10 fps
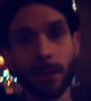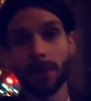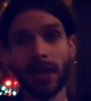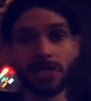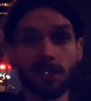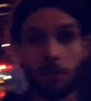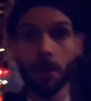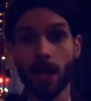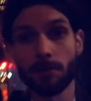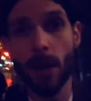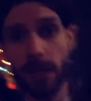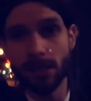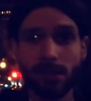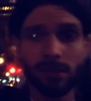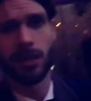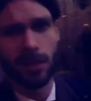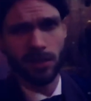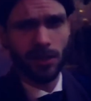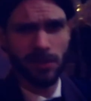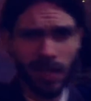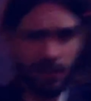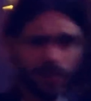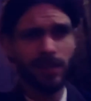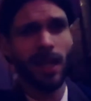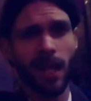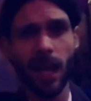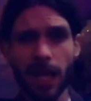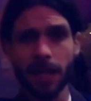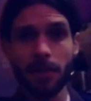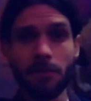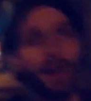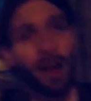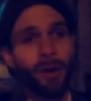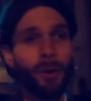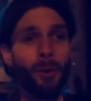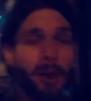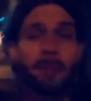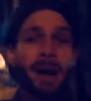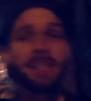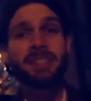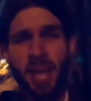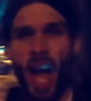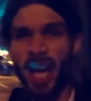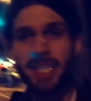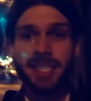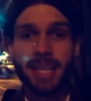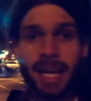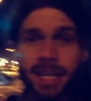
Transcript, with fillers: that's some of my umbrellas, so it's safe to say I like them. But one of mine died today.